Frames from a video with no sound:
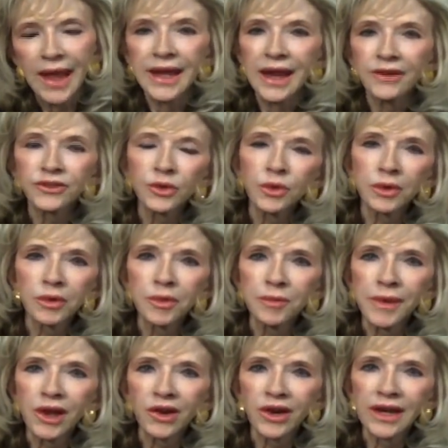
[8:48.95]
And after we were
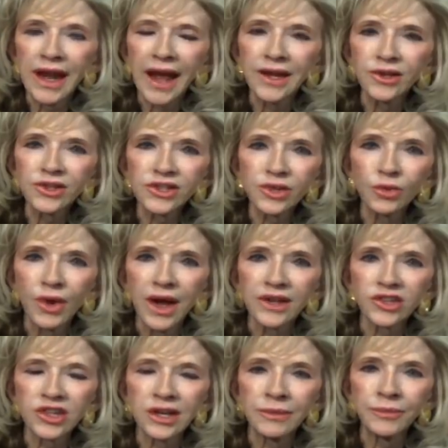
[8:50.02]
married, I used to
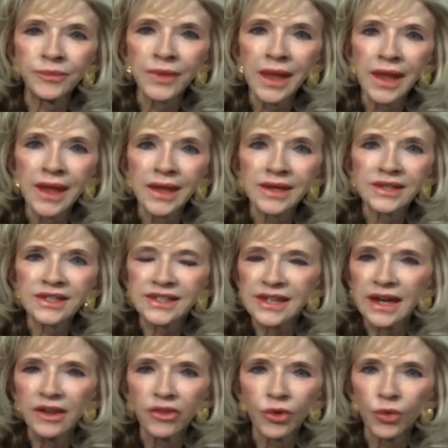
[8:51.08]
watch him
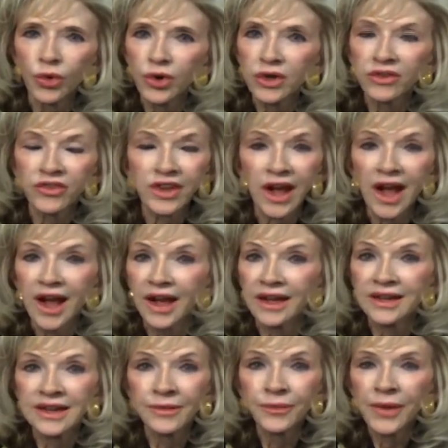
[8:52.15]
study the Word of
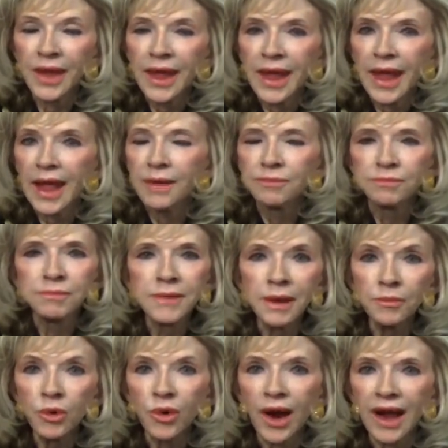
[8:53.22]
God and
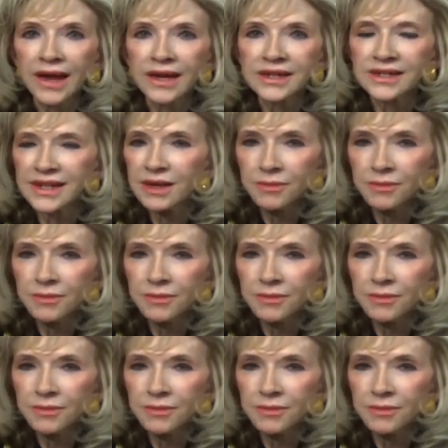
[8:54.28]
memorize.